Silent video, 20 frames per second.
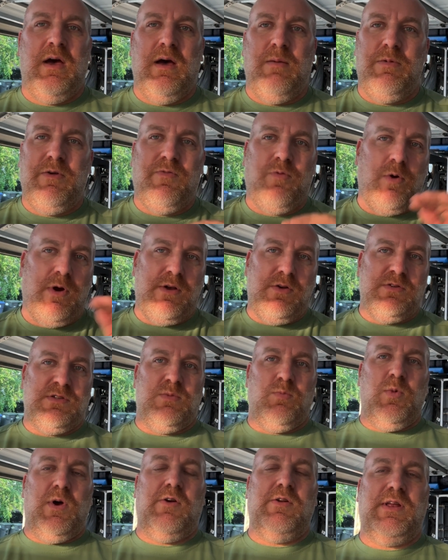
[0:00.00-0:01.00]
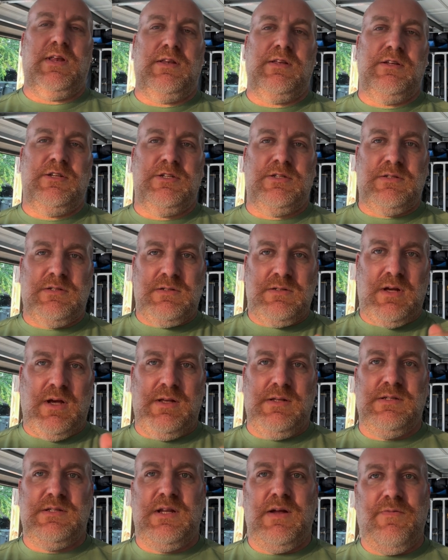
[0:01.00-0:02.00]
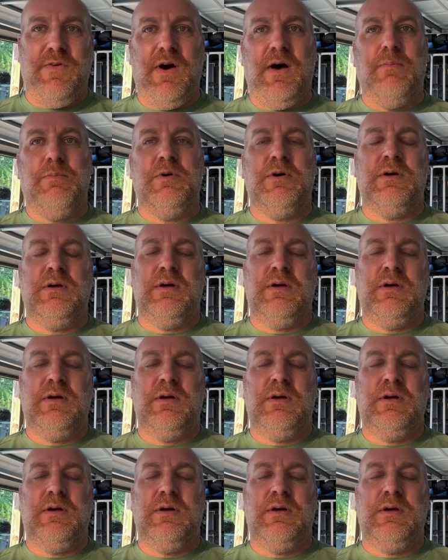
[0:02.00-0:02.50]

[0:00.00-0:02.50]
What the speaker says: before I do some welding to just tighten stuff up.